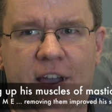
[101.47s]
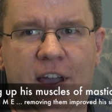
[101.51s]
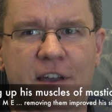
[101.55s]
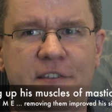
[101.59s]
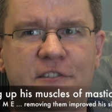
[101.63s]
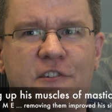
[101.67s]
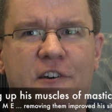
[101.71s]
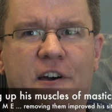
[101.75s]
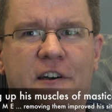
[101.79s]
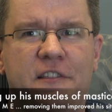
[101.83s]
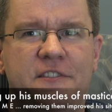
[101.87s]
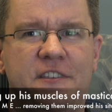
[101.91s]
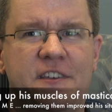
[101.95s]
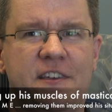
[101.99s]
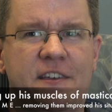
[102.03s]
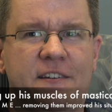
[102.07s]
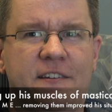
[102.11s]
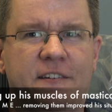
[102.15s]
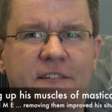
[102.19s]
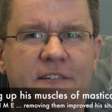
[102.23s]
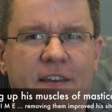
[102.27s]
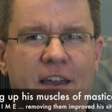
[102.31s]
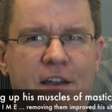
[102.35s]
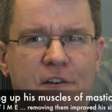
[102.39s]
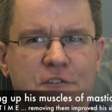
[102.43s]
I thought that
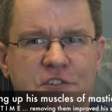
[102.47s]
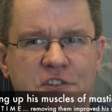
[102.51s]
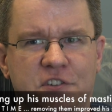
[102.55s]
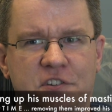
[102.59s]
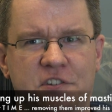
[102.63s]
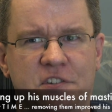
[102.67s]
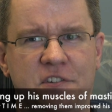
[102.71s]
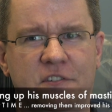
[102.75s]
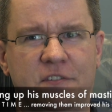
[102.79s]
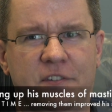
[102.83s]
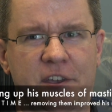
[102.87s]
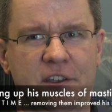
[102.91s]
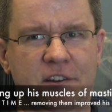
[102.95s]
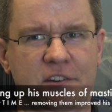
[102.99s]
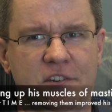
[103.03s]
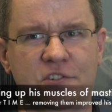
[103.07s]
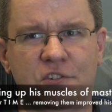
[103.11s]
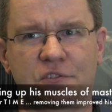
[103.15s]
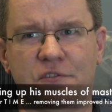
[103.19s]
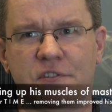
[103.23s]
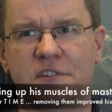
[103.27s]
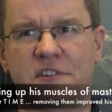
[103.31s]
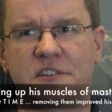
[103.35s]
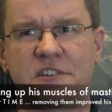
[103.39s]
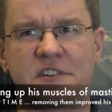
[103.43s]
I was going to like
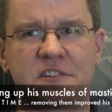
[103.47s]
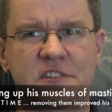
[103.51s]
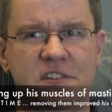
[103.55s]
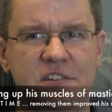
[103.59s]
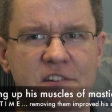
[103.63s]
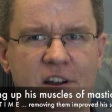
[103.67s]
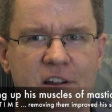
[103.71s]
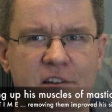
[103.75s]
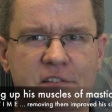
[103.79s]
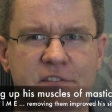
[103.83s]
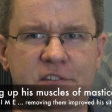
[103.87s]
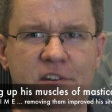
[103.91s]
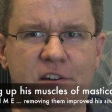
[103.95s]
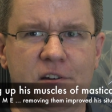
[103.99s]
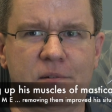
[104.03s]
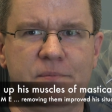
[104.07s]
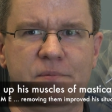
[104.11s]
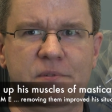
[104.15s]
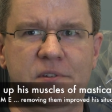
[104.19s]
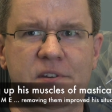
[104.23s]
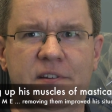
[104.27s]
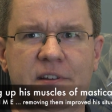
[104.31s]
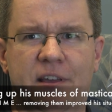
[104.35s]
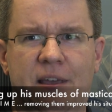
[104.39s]
do the D T R therapy,